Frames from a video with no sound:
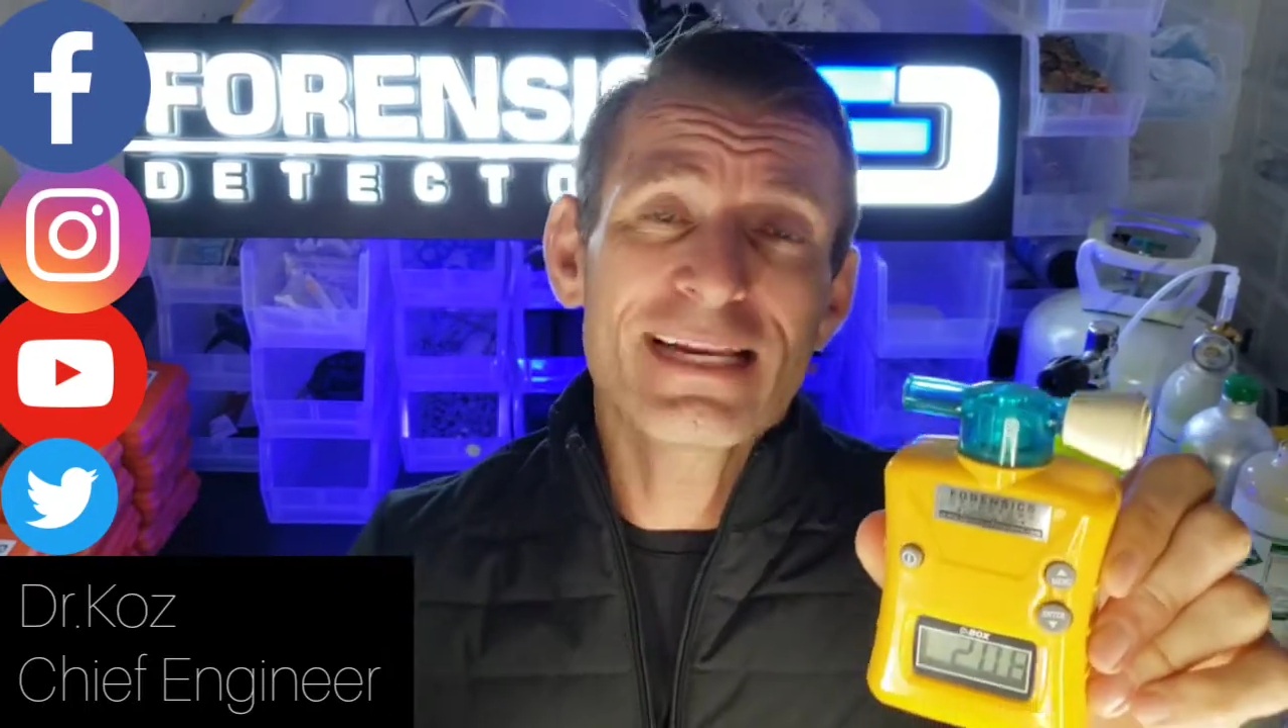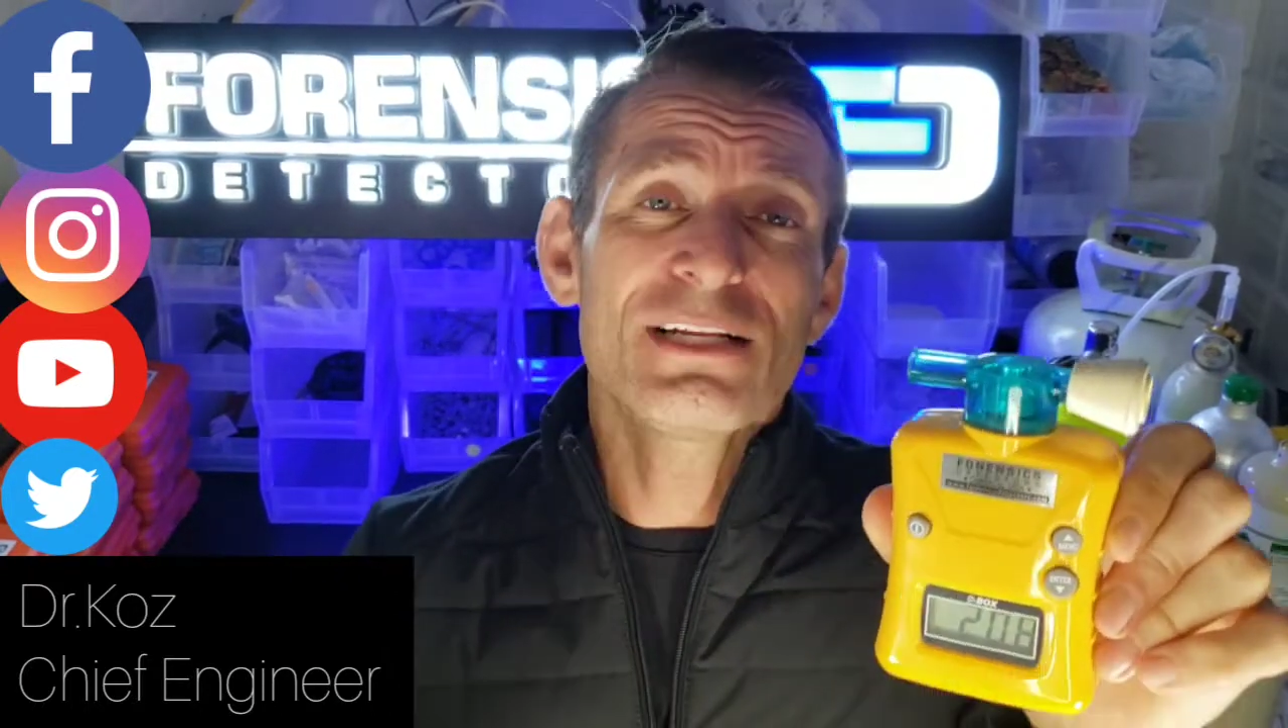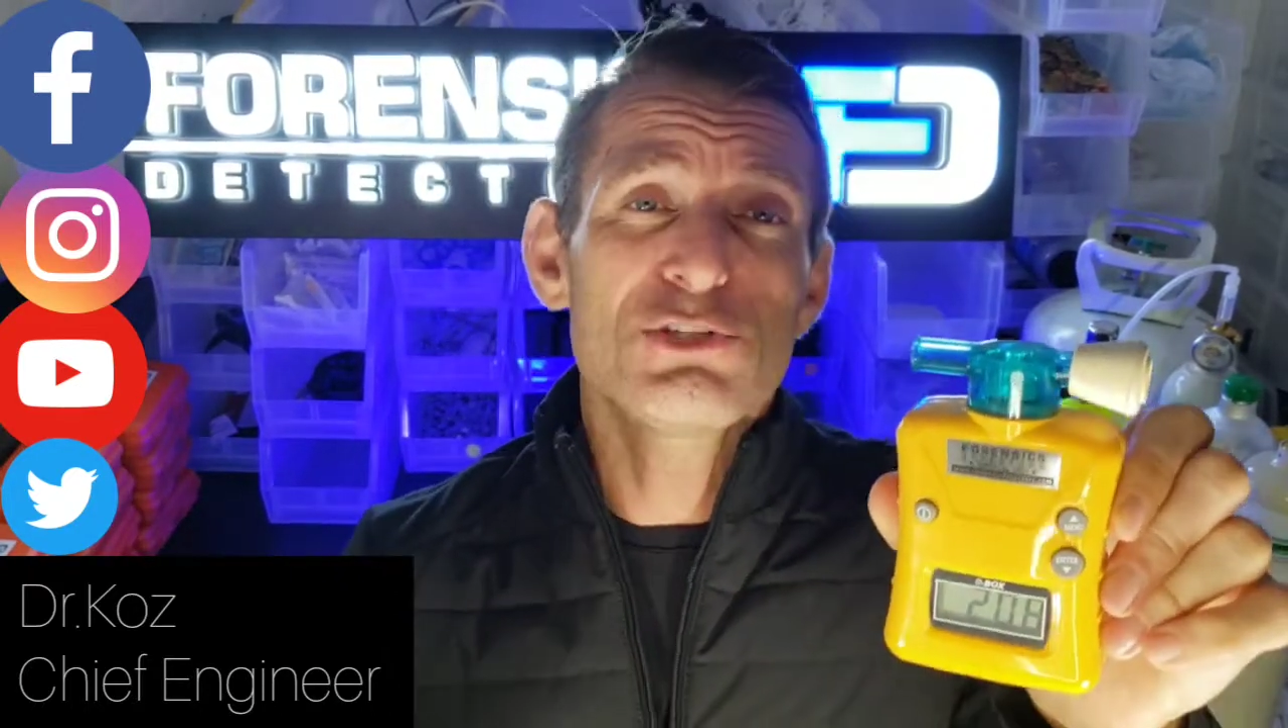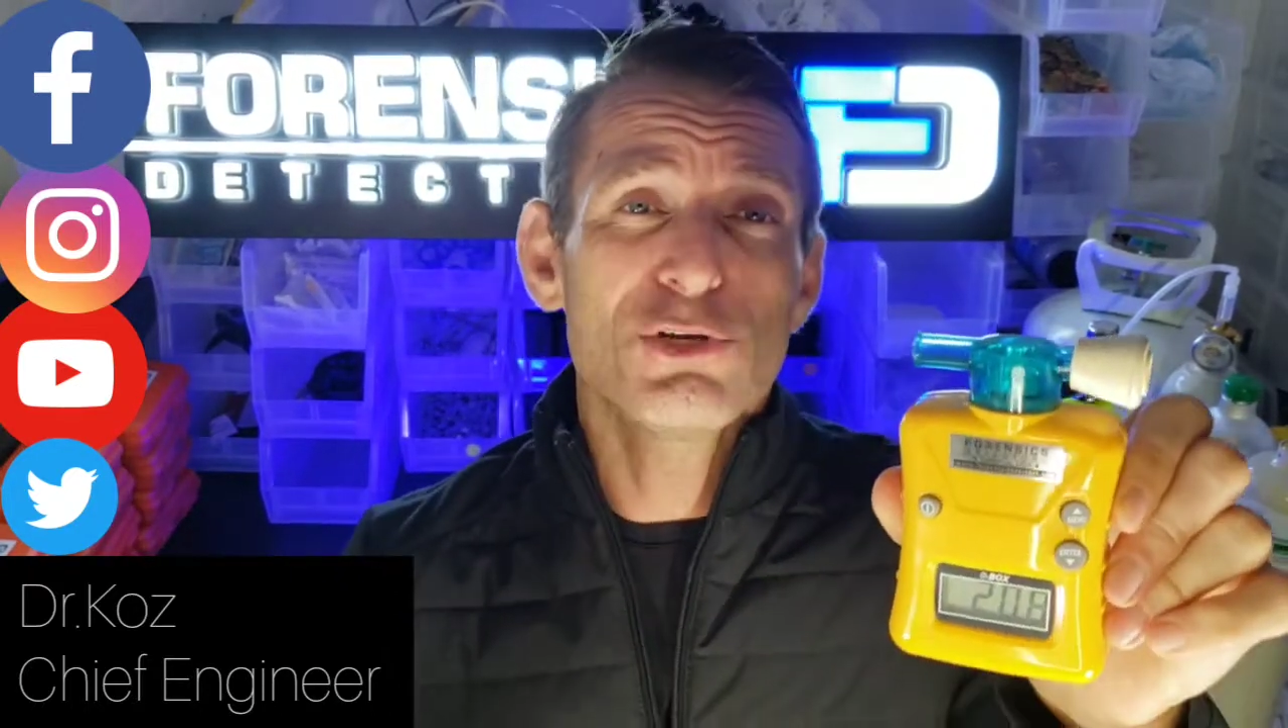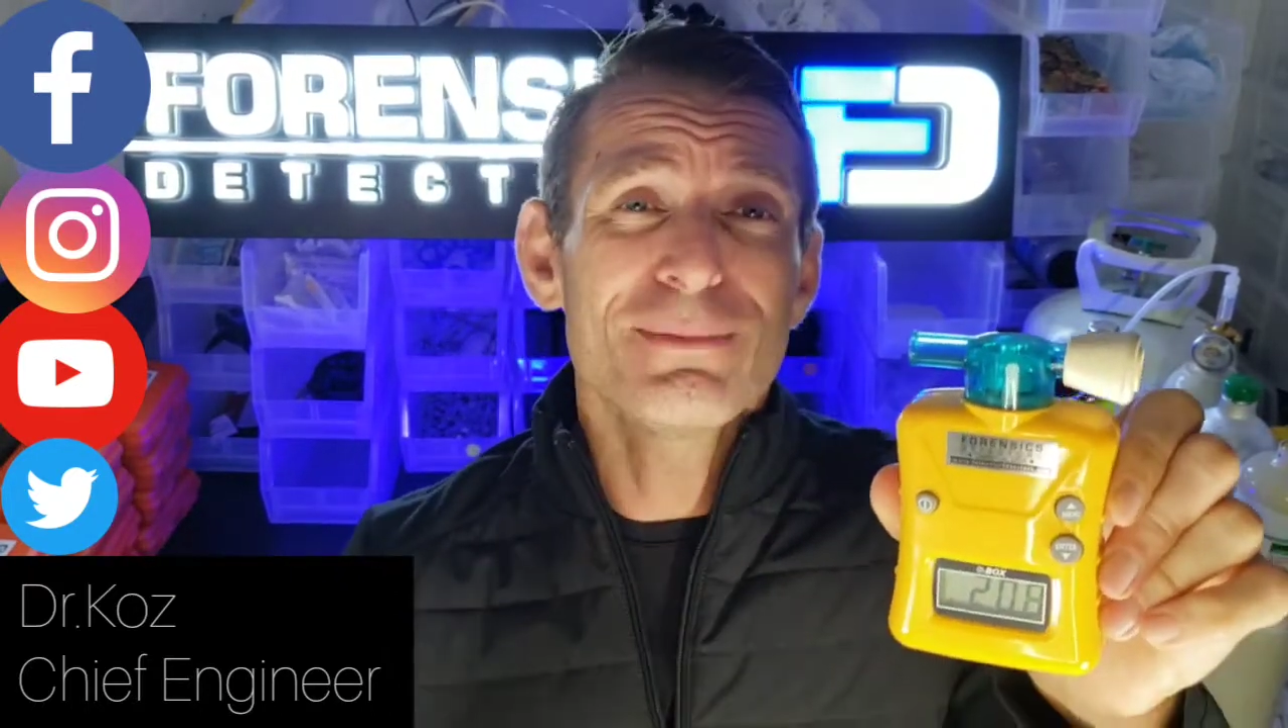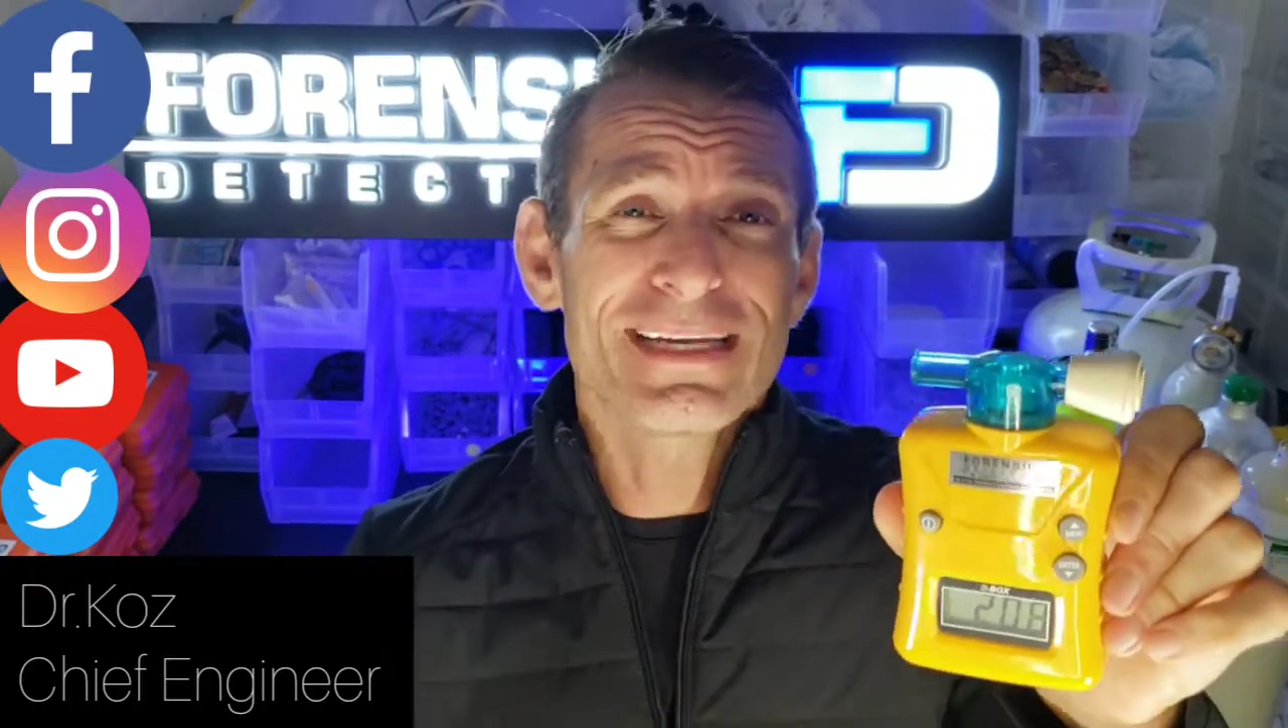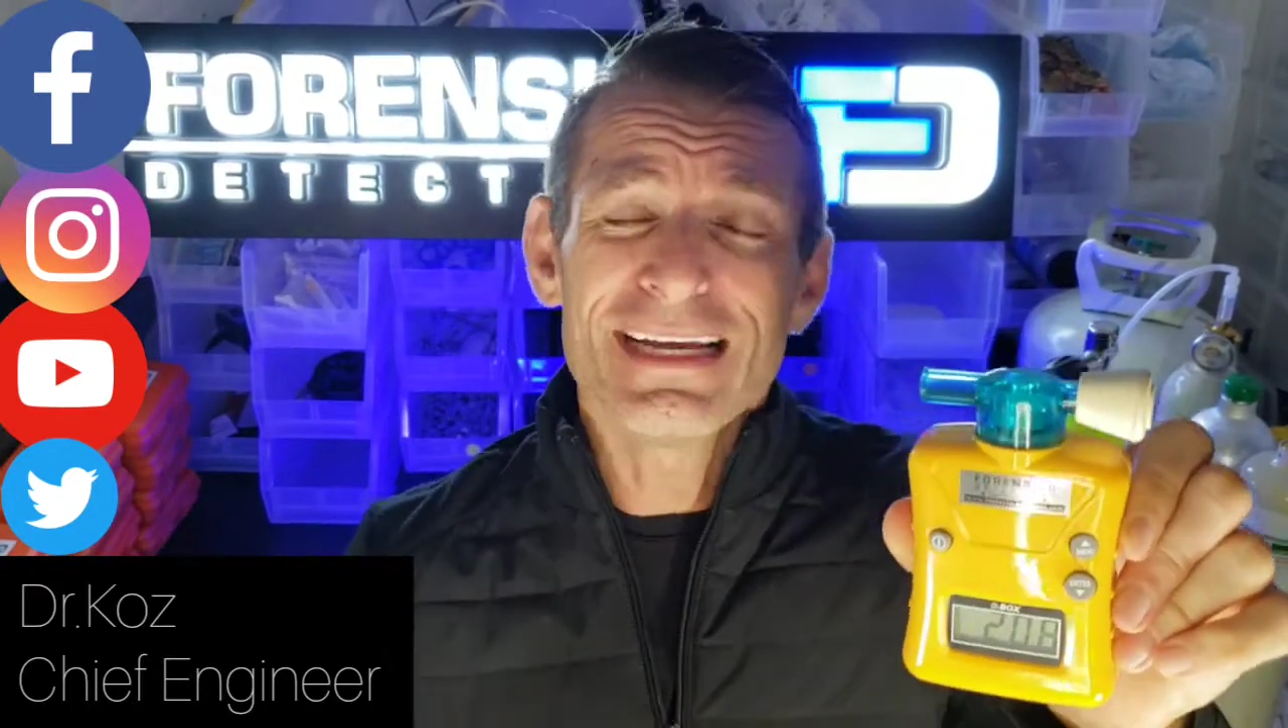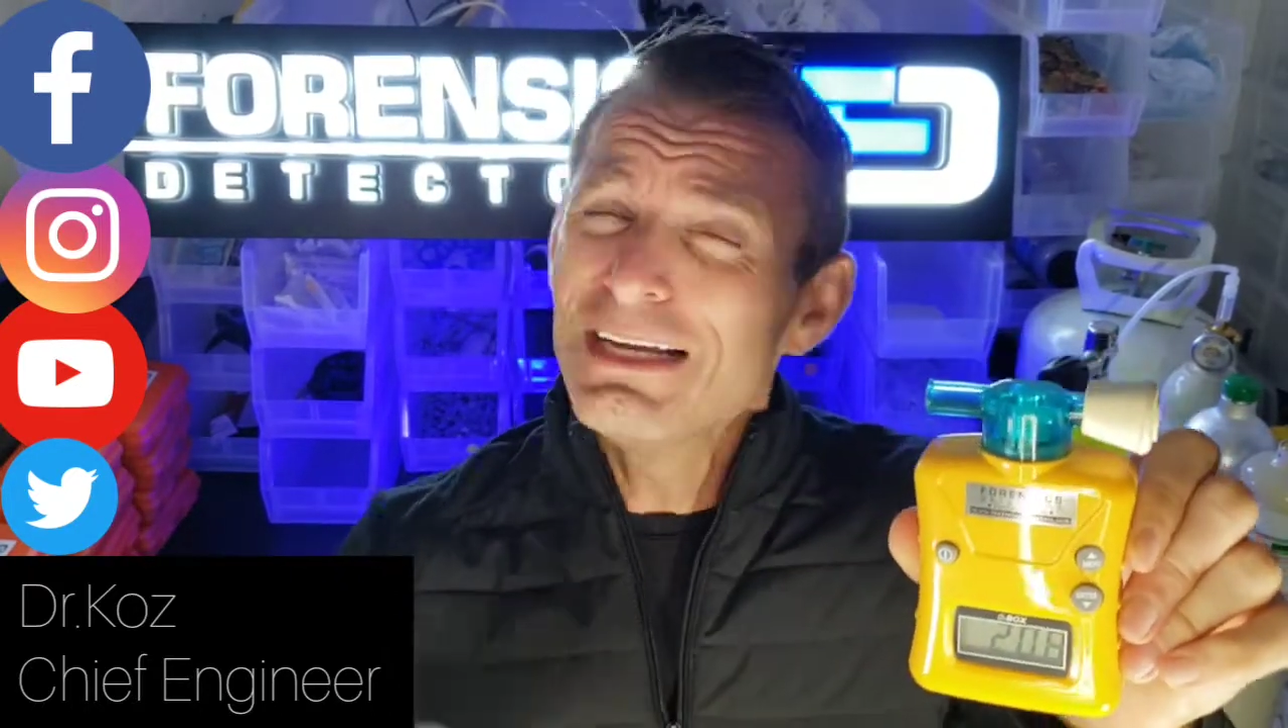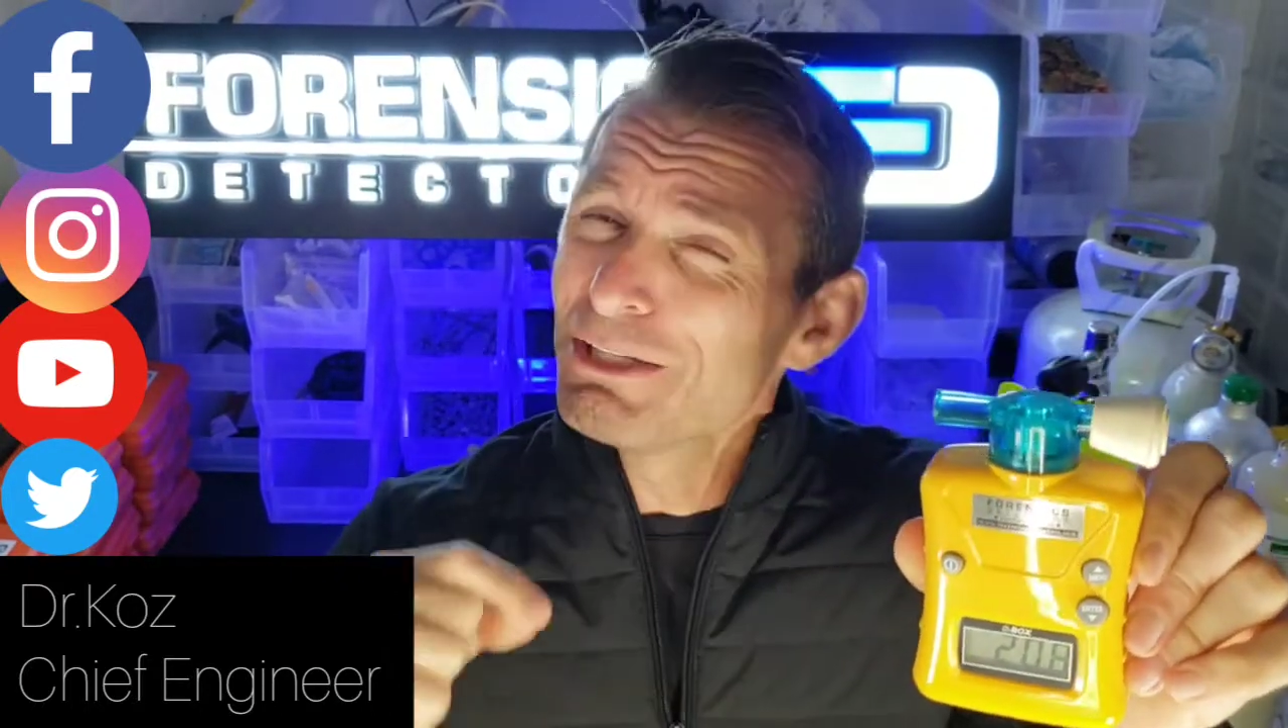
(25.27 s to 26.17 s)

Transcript: in Germany.